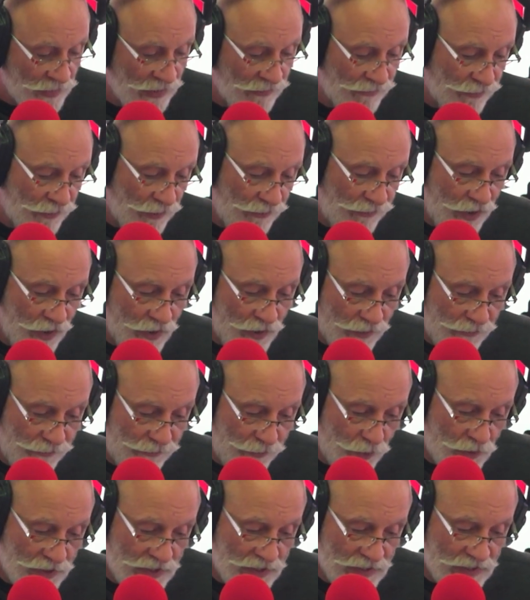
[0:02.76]
me, for foreign
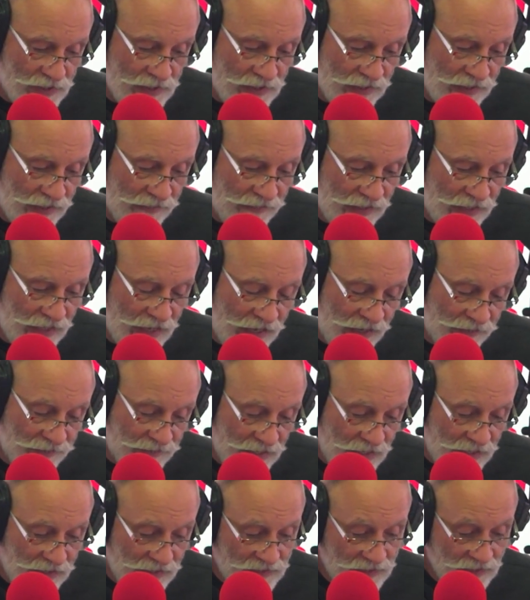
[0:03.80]
forces leaving
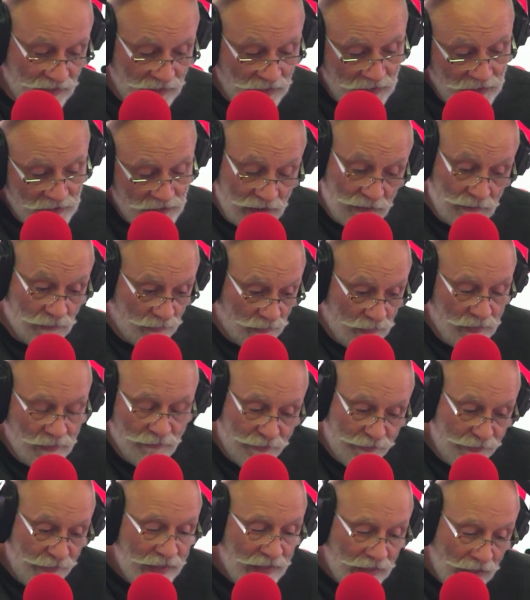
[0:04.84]
Afghanistan, actually
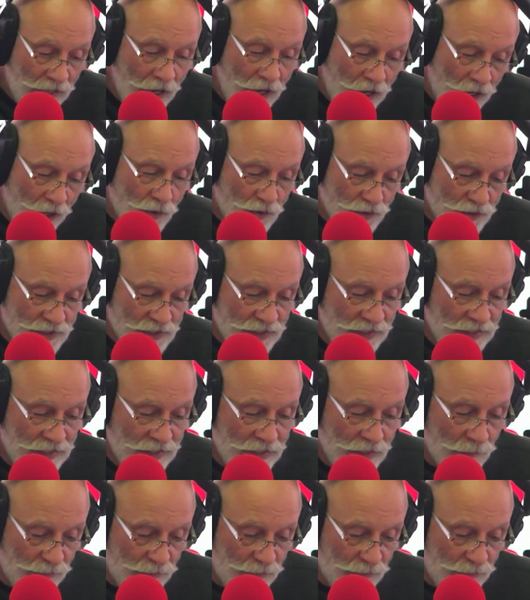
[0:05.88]
final hours.